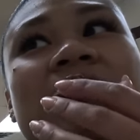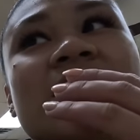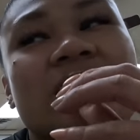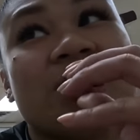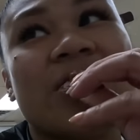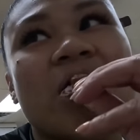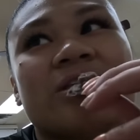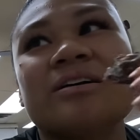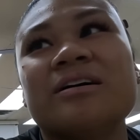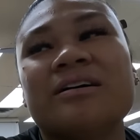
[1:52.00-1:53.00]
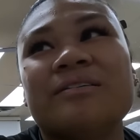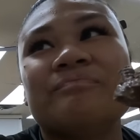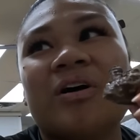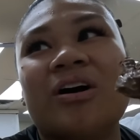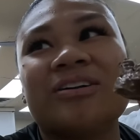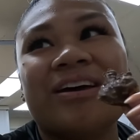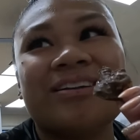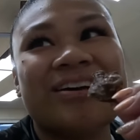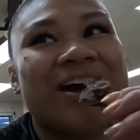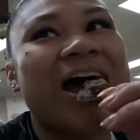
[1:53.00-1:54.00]
Are you eating the hard
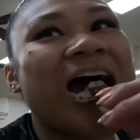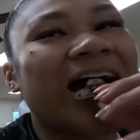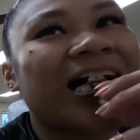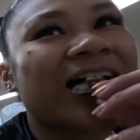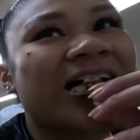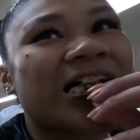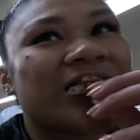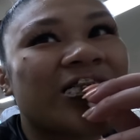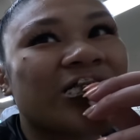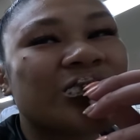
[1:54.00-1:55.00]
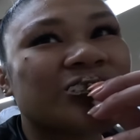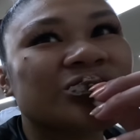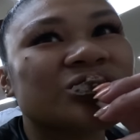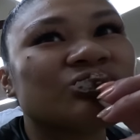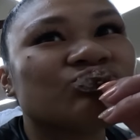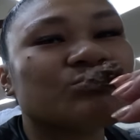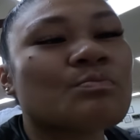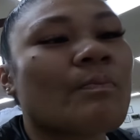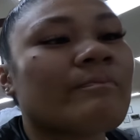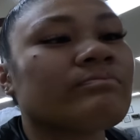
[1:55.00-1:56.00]
candy? Yeah, I saw the hard
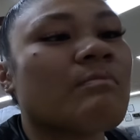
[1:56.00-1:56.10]
candy.